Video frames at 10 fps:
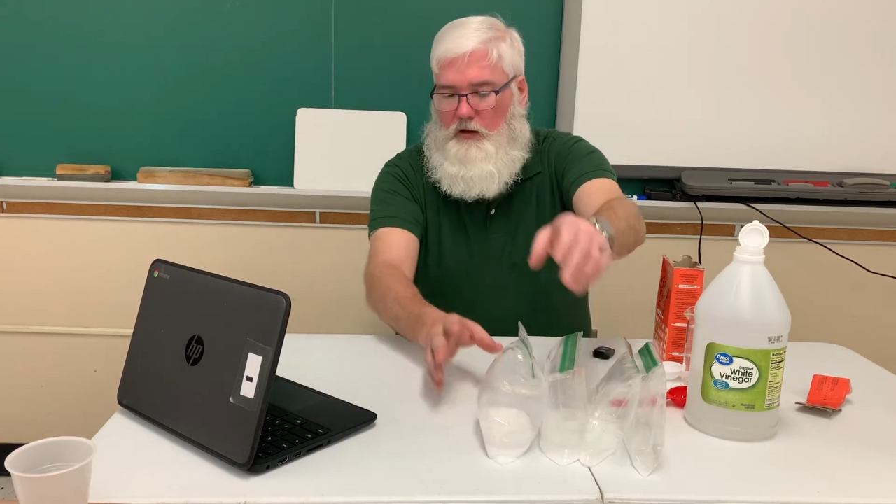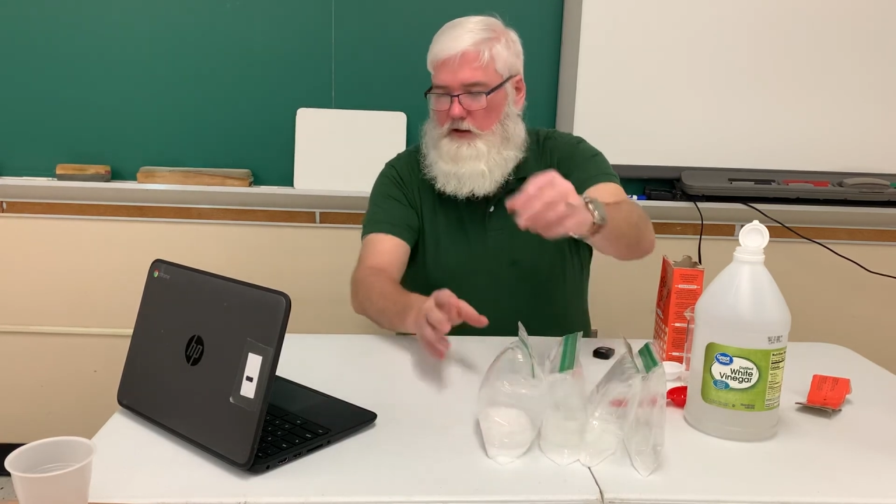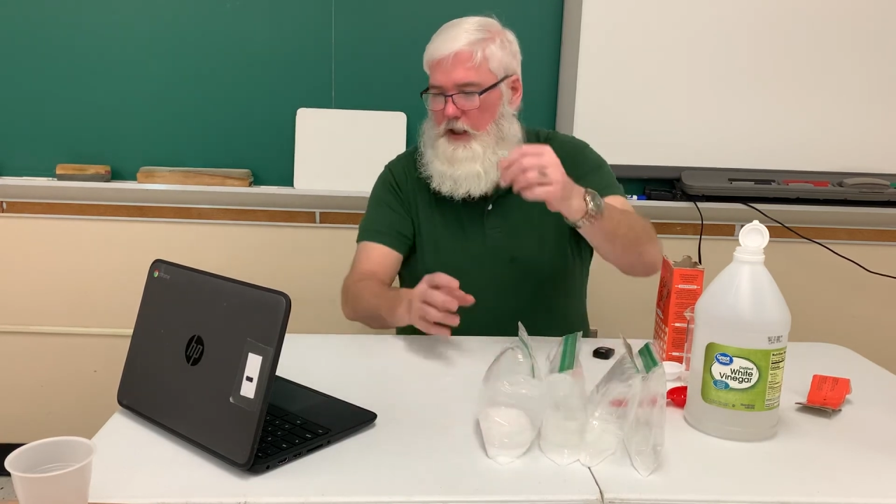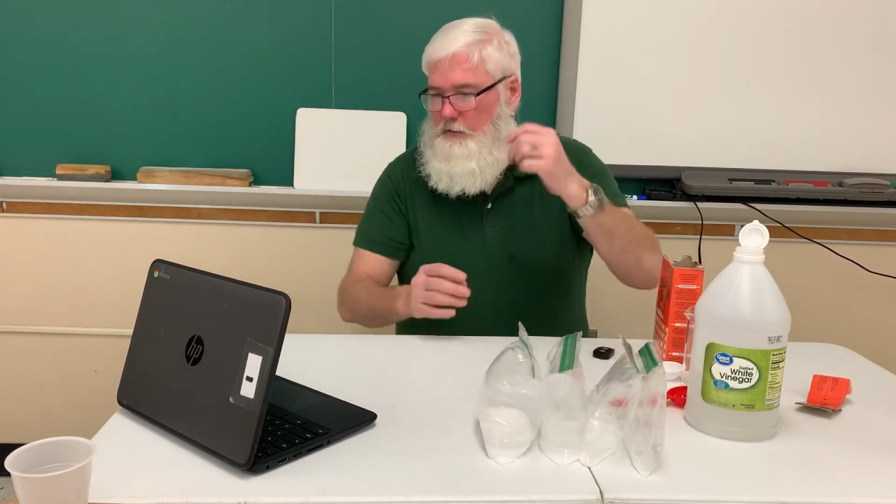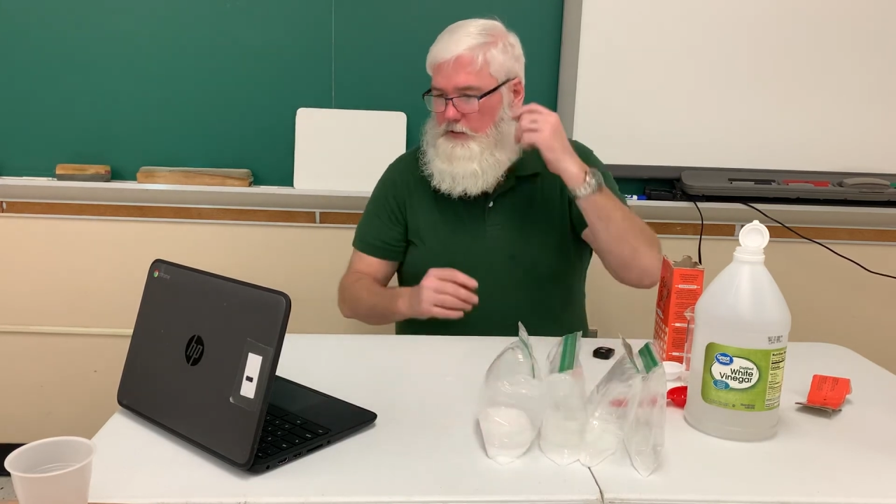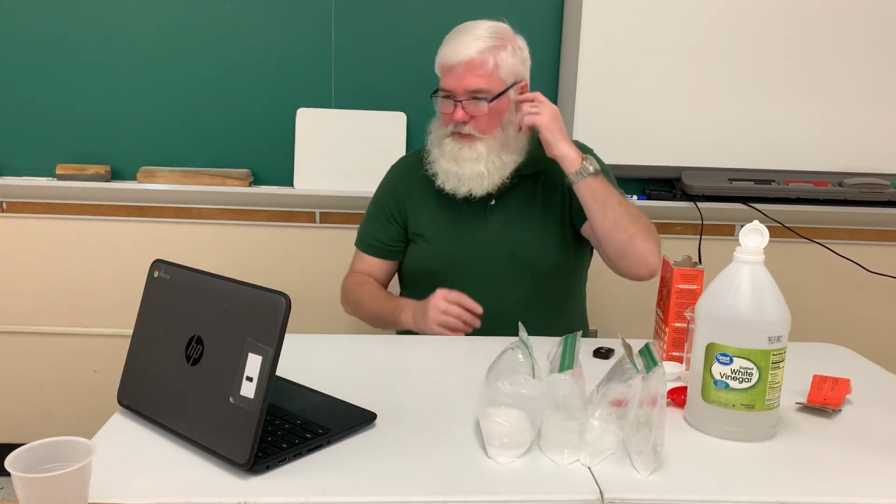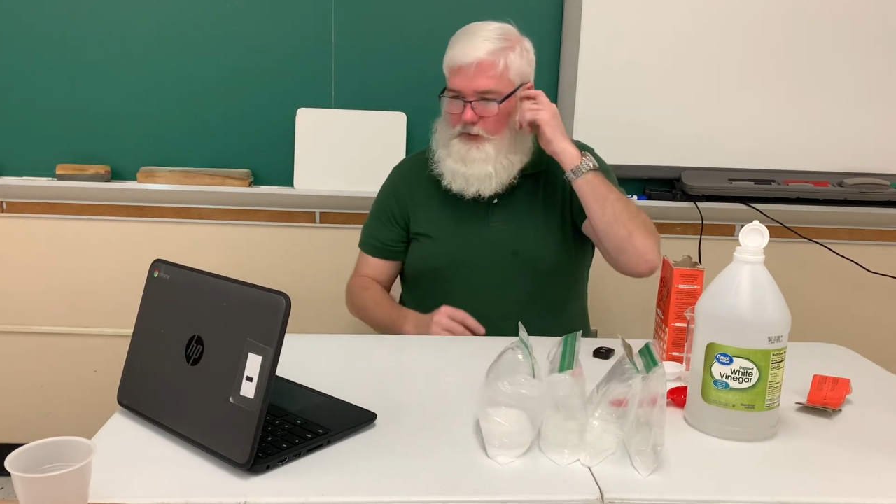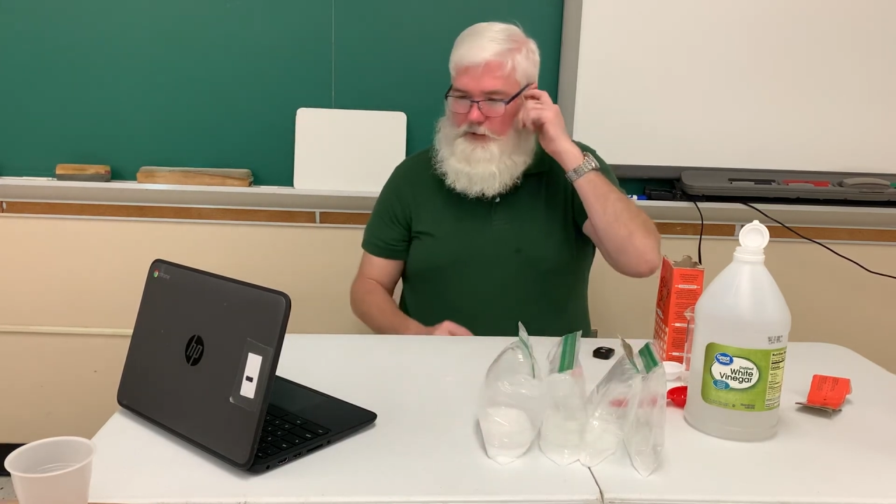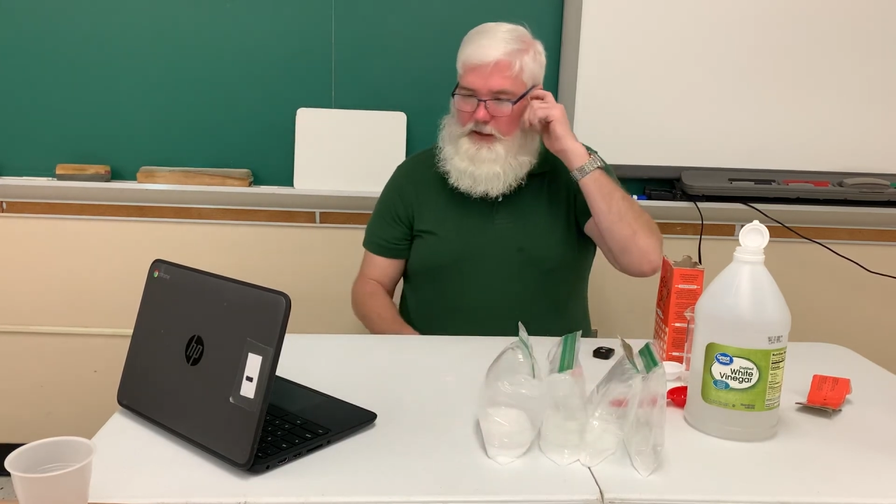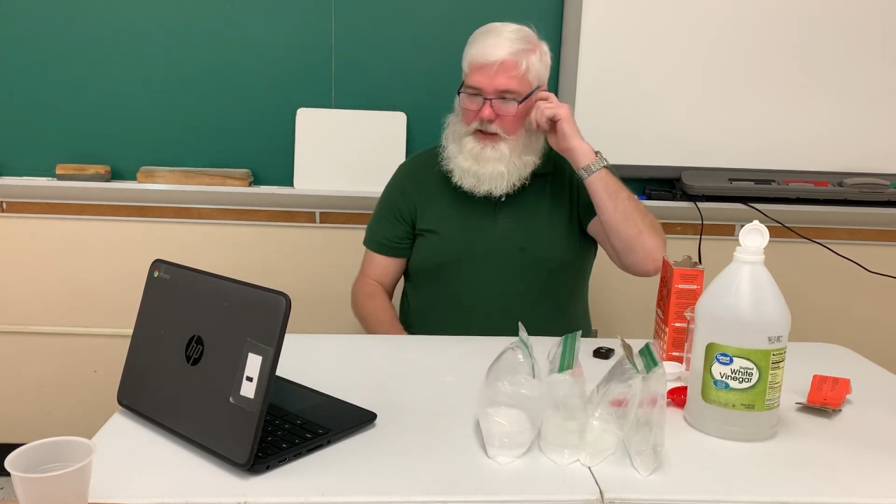
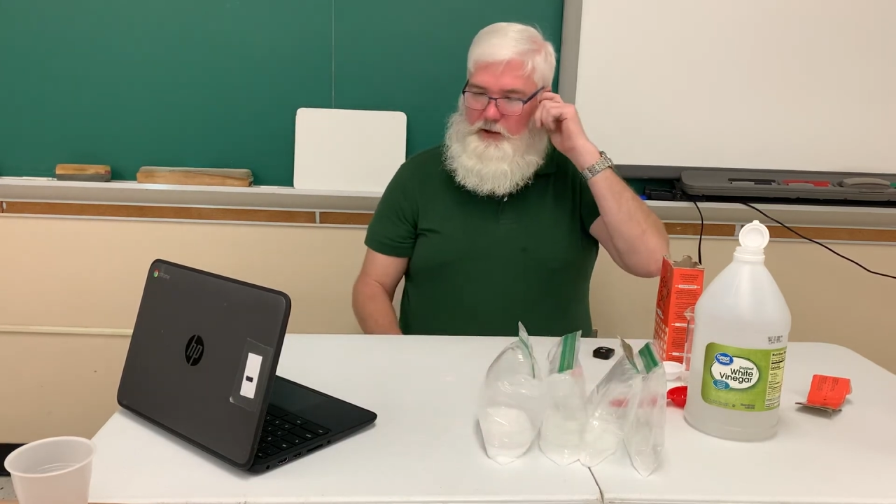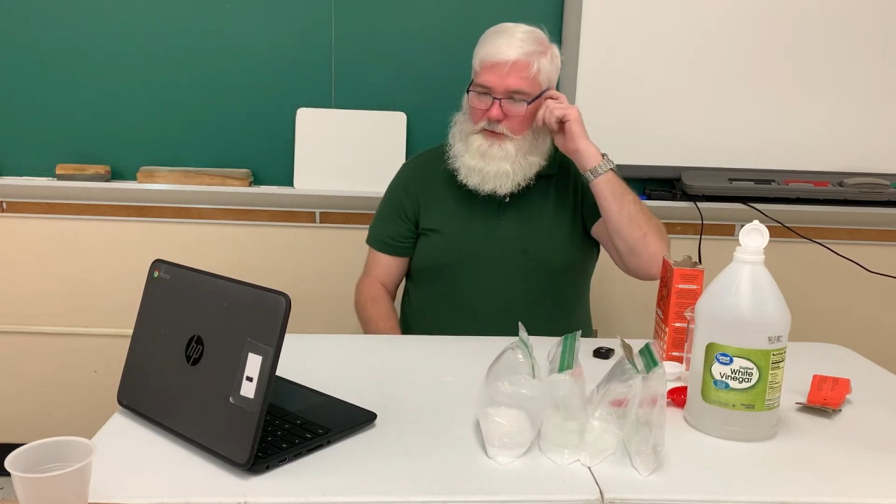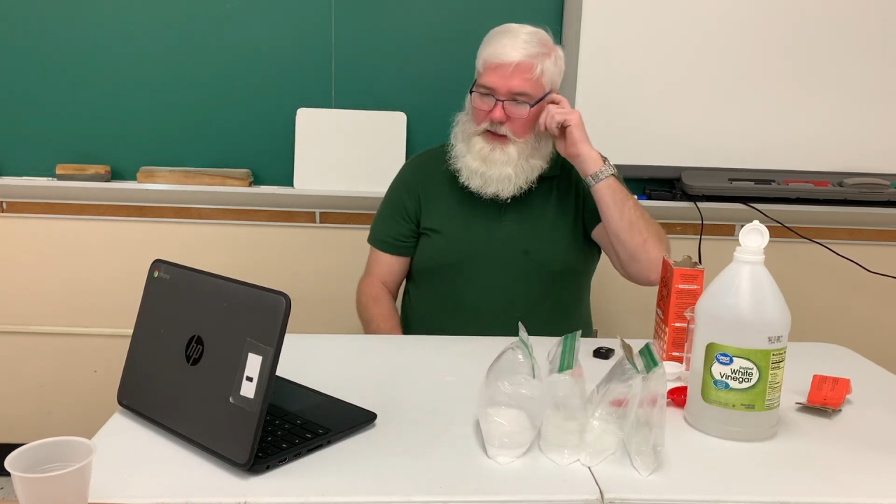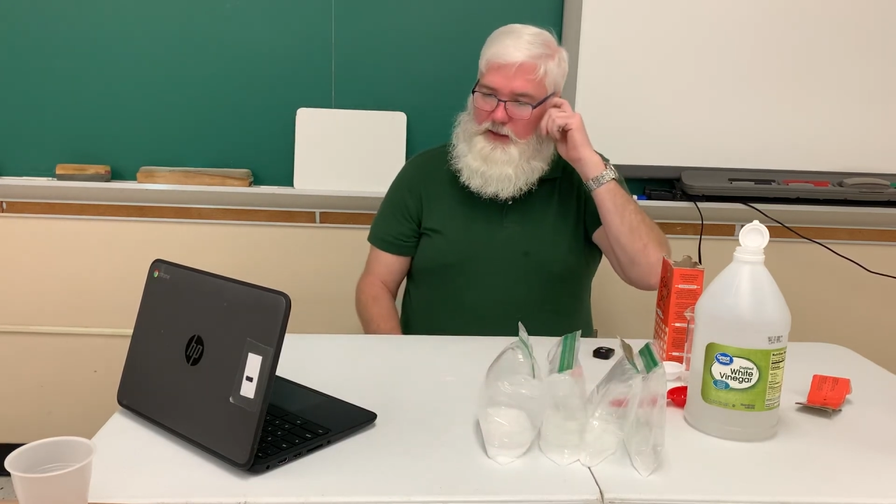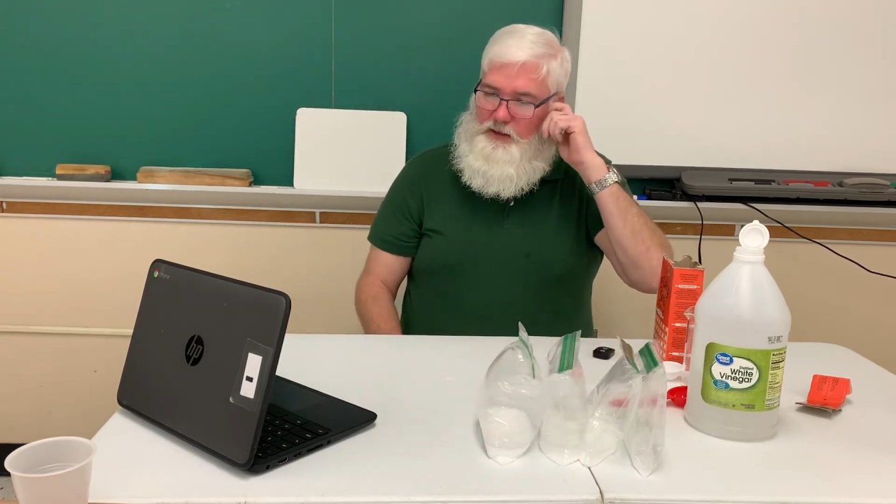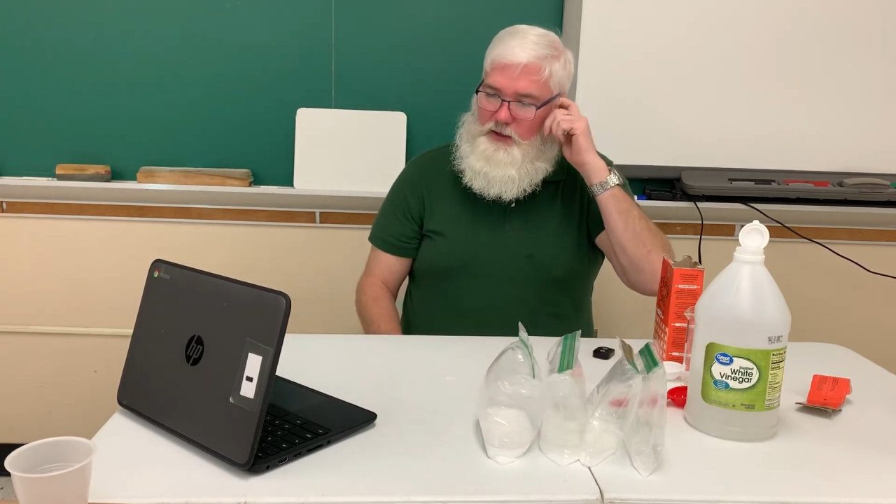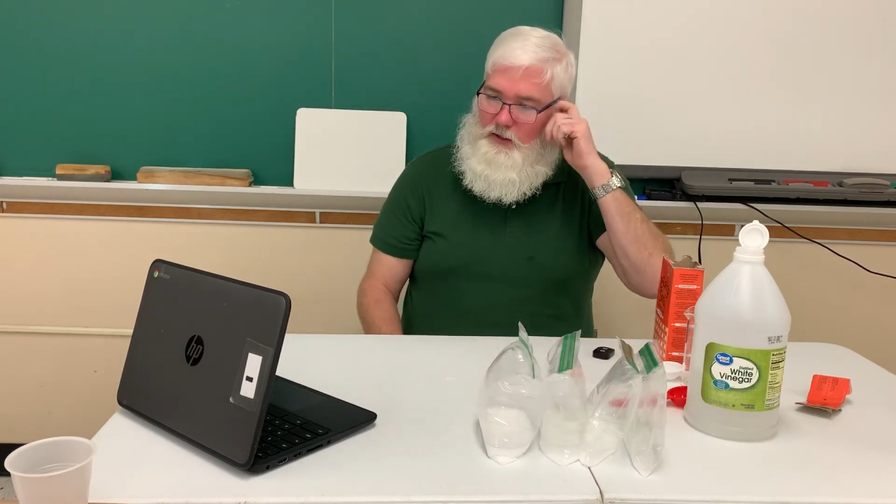tablespoons each, but it's still